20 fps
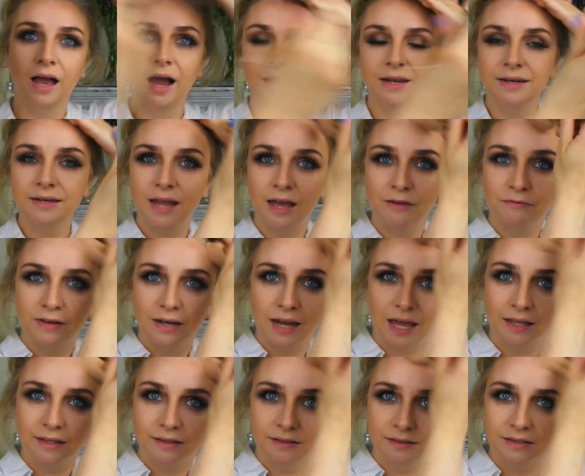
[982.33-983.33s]
I never
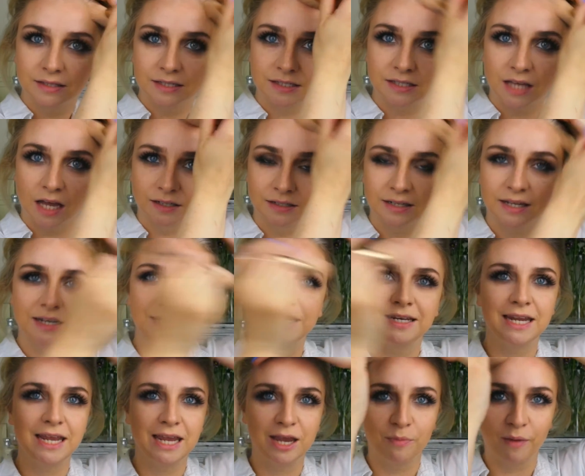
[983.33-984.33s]
let the sun
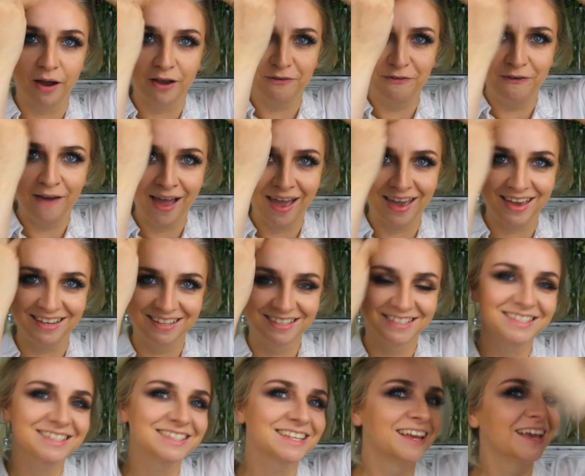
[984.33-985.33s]
near my
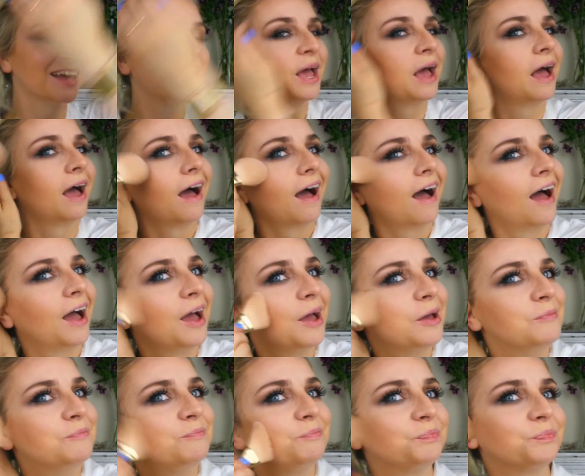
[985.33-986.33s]
face.
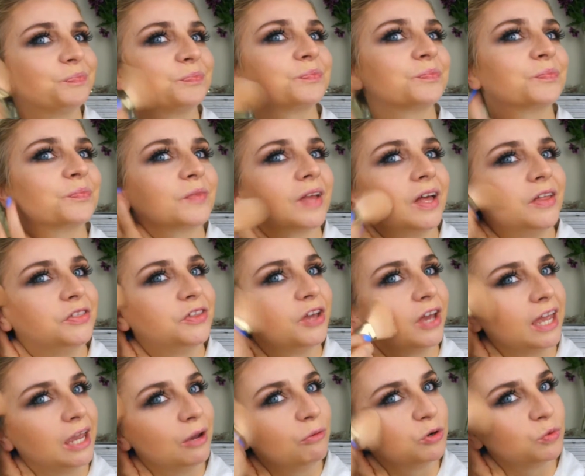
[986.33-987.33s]

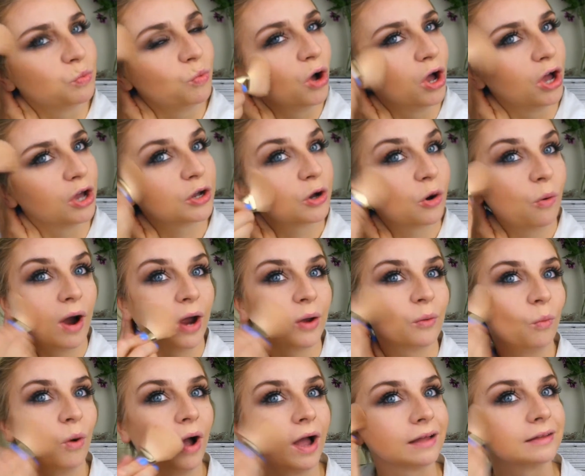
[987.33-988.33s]
That it would work
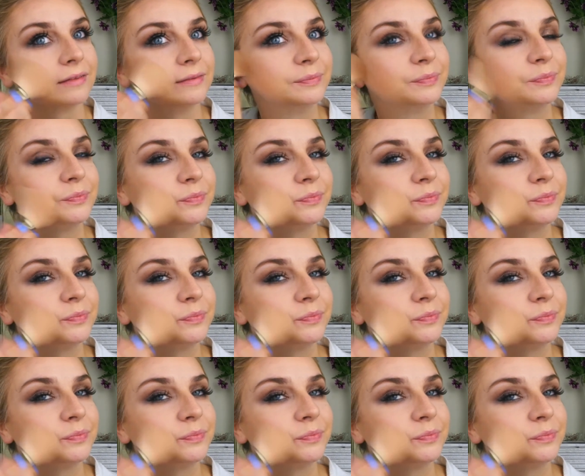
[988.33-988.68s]
quite well.